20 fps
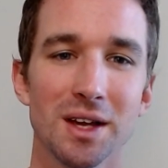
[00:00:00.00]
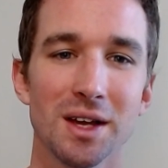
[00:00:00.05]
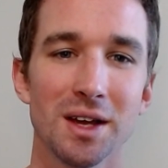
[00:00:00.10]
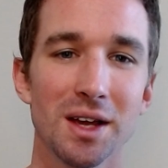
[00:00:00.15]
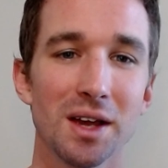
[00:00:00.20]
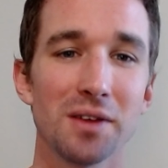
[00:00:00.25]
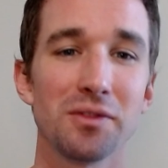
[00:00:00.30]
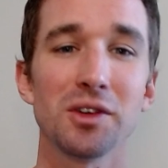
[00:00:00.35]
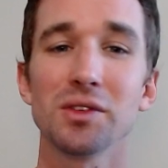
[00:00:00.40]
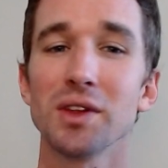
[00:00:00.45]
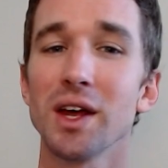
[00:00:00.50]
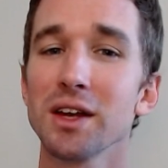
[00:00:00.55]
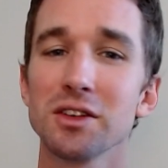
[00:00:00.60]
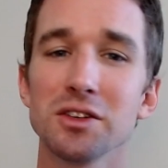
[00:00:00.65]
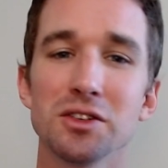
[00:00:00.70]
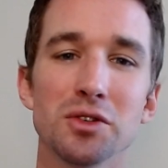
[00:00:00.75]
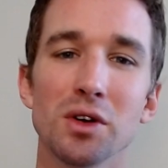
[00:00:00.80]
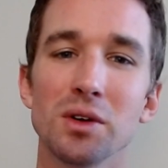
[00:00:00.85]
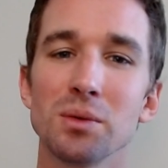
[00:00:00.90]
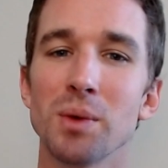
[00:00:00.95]
If you'd like to
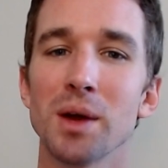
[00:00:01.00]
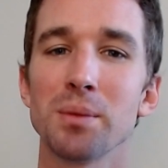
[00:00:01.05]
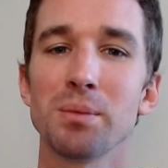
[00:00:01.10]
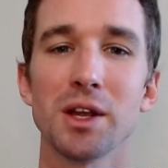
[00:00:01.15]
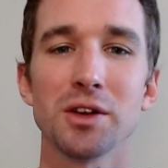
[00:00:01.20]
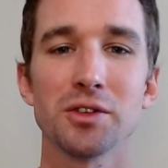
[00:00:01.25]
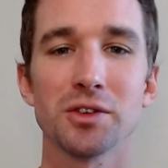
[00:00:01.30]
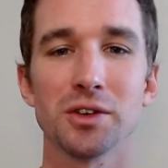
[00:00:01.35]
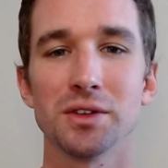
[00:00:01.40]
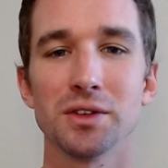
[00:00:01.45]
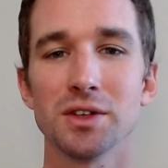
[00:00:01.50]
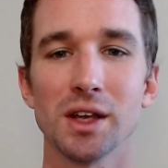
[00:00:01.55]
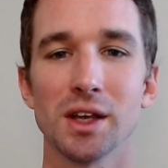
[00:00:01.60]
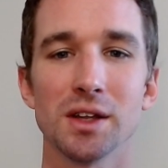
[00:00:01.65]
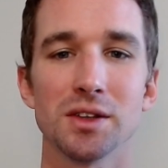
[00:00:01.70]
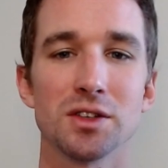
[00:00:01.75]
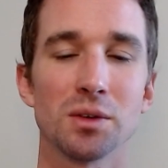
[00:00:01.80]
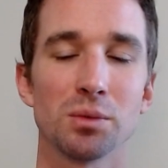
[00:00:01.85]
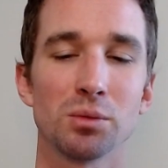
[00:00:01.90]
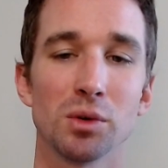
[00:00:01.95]
join my patrons and get
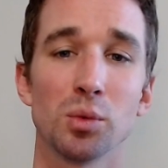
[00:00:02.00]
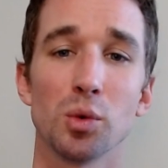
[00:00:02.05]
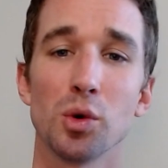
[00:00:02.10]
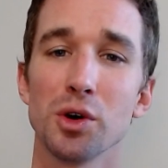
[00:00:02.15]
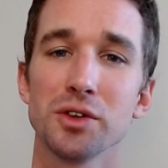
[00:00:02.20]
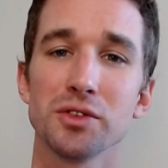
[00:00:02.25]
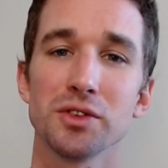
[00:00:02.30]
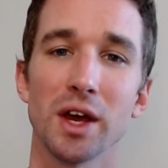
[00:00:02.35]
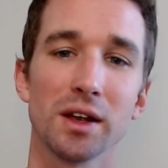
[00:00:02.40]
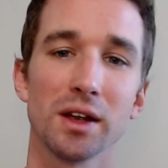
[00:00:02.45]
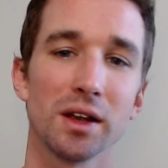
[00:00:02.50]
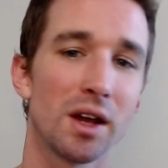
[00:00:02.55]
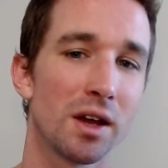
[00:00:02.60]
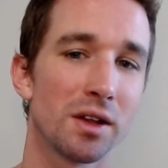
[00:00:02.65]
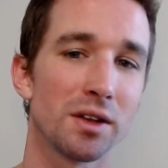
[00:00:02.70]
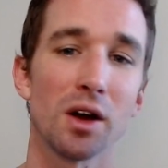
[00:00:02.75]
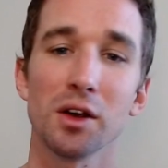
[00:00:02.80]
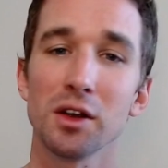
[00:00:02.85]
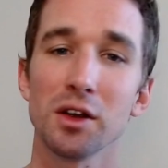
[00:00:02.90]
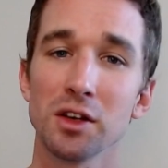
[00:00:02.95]
some rewards like
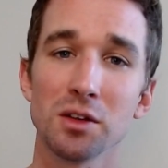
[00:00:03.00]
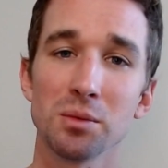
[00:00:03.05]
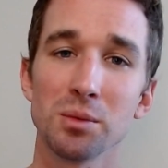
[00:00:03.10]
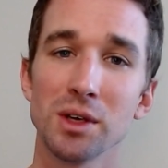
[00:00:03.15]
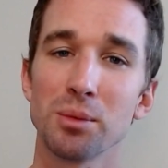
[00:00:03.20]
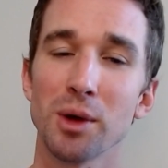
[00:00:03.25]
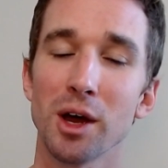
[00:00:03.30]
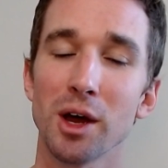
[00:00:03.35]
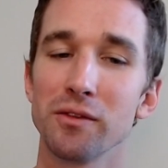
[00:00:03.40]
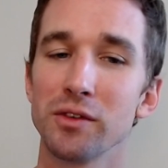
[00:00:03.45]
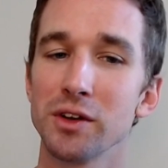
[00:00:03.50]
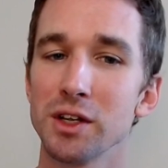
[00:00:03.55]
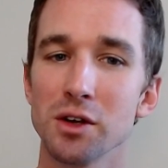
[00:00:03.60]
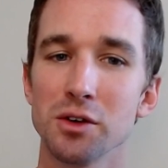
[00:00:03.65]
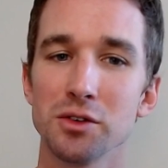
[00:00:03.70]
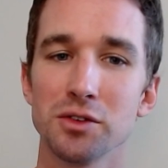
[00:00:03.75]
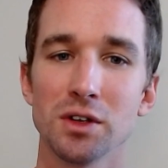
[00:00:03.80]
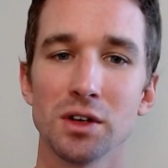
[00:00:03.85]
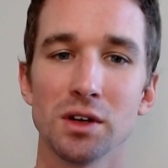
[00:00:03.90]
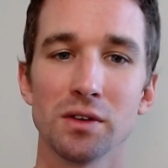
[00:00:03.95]
talking to me about
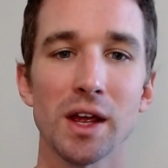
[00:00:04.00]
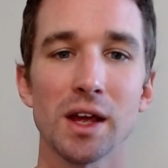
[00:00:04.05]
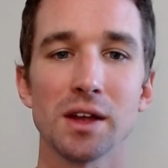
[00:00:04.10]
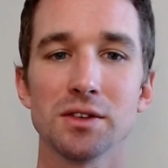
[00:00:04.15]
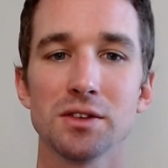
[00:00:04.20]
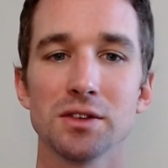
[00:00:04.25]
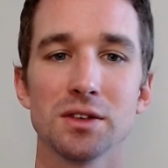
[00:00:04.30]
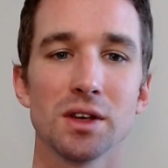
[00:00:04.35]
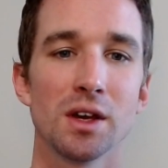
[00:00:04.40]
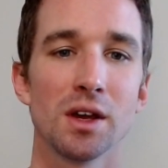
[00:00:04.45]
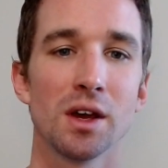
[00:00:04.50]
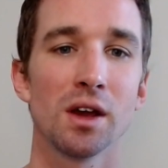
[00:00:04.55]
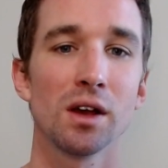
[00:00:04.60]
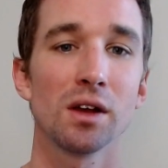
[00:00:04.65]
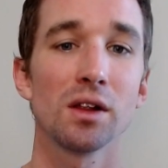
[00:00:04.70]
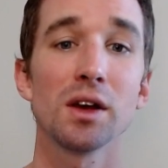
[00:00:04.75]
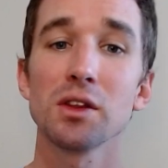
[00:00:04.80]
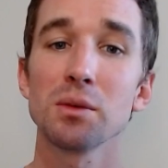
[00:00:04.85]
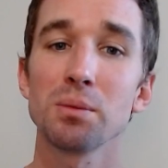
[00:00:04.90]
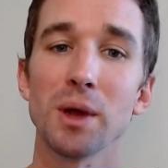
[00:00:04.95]
videos in advance,
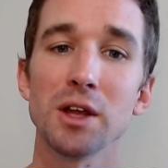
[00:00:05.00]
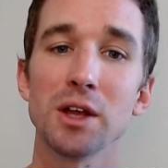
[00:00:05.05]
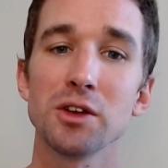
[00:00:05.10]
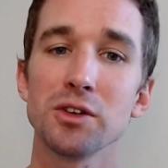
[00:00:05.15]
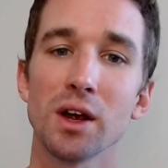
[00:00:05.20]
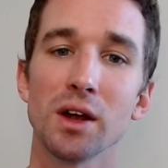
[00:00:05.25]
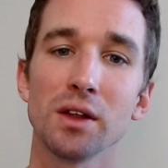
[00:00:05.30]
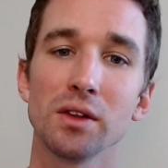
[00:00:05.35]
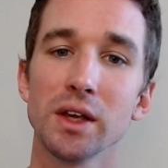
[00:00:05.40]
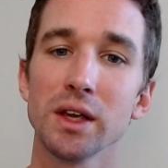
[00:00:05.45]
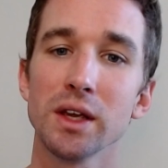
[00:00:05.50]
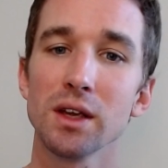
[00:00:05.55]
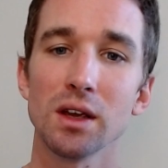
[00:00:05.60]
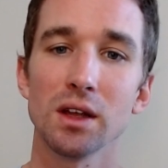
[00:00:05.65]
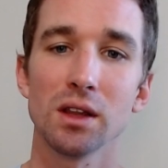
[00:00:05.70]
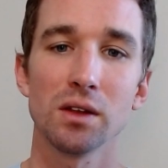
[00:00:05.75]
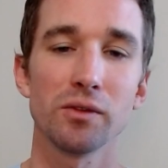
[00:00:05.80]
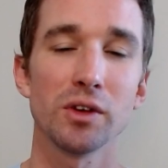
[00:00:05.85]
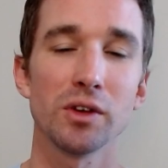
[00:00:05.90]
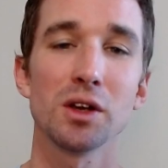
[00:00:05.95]
click the Patreon link in
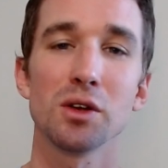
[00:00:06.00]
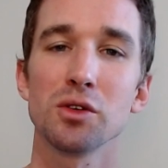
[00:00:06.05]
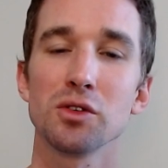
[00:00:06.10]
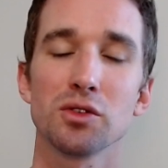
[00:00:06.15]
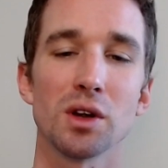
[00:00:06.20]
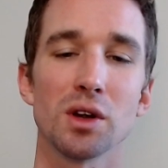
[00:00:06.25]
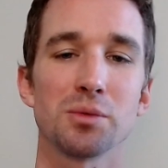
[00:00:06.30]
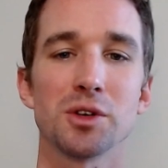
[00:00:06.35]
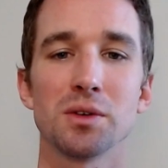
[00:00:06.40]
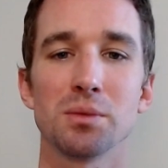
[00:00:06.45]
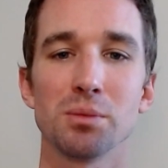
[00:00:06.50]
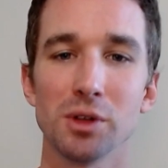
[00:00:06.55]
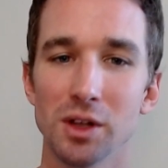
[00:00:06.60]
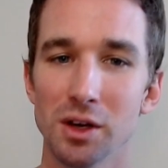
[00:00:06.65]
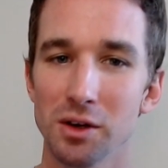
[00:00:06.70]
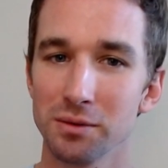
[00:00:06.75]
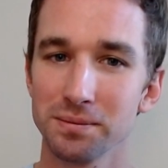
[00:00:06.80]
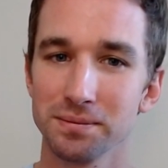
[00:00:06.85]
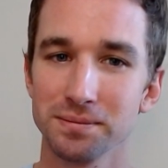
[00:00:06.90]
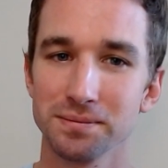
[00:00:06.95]
the video description
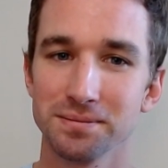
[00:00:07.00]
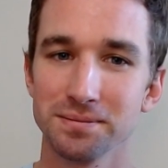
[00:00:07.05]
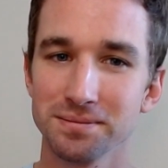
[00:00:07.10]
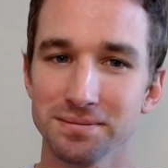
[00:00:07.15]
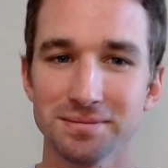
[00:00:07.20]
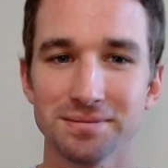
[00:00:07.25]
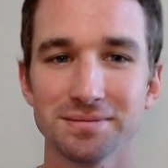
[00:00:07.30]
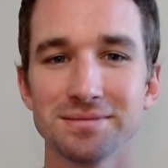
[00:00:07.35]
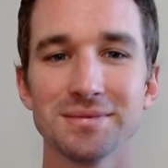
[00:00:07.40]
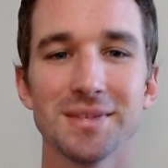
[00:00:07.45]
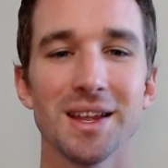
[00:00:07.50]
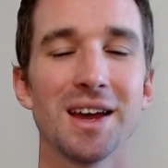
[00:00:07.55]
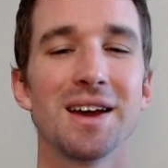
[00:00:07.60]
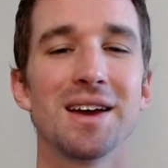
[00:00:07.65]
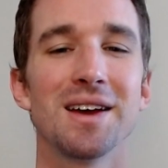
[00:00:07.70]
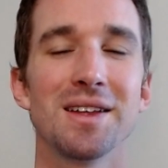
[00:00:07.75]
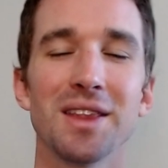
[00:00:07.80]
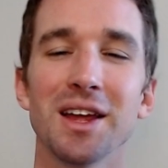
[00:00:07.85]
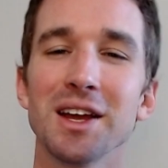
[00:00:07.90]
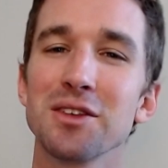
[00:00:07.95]
below.
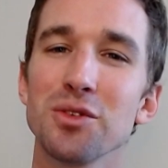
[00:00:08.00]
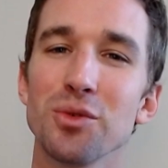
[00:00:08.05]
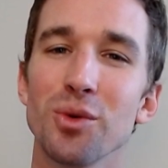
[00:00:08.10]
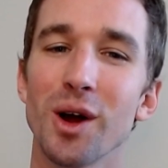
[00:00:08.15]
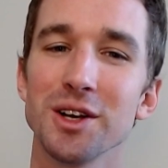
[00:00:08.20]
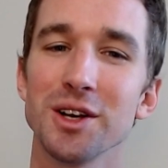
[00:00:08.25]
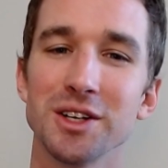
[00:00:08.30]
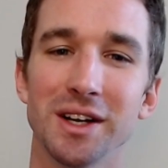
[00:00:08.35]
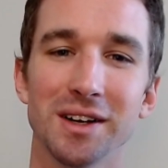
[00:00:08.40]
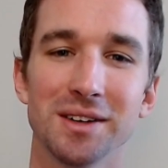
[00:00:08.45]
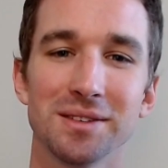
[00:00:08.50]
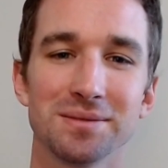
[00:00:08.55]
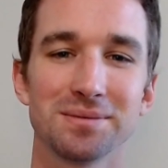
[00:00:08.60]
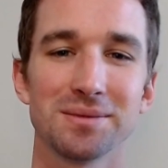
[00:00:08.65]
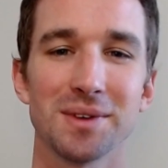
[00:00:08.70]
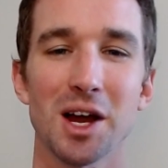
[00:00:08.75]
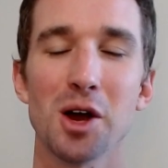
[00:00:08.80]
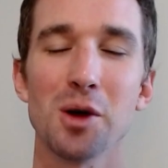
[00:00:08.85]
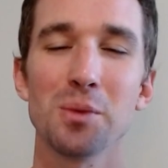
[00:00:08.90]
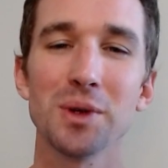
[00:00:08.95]
Thanks for watching.
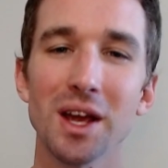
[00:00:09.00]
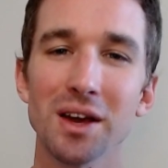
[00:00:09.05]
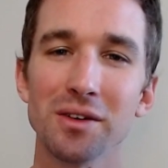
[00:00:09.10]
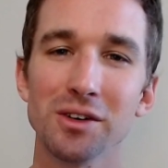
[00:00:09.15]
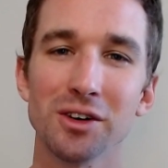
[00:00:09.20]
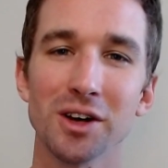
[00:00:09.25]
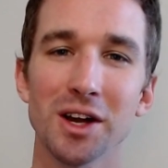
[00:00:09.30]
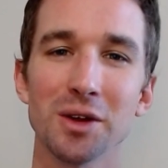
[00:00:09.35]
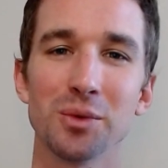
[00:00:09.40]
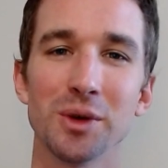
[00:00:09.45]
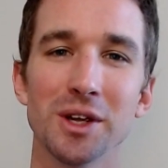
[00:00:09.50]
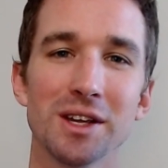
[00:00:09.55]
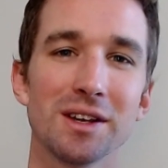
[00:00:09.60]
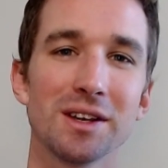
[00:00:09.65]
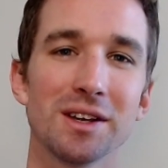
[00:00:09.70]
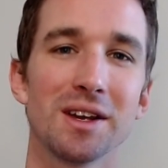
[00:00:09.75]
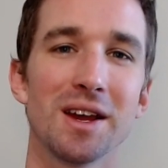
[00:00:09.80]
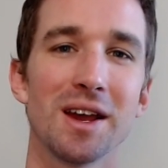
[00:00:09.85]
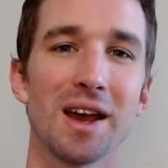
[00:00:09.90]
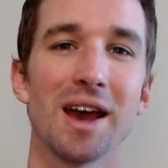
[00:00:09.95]
I hope you have a great week,
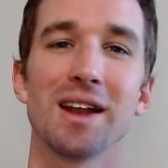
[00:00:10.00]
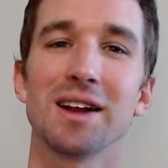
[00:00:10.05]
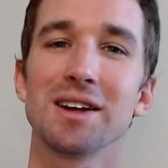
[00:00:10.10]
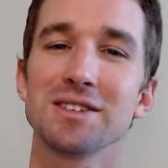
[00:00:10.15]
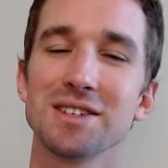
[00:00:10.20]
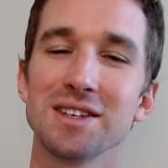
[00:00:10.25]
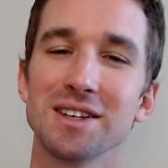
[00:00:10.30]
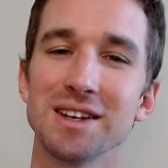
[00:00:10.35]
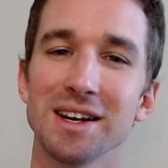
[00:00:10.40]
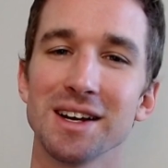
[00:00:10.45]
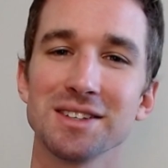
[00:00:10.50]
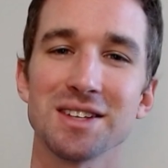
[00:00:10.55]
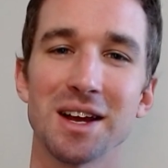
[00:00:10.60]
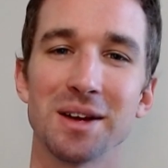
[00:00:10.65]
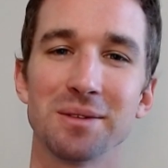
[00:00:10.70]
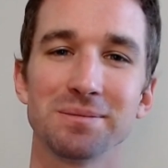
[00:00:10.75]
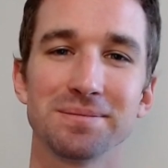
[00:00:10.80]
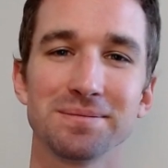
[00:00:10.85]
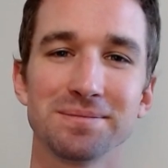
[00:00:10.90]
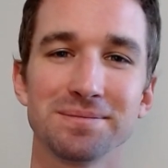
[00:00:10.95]
and I'll see you next time.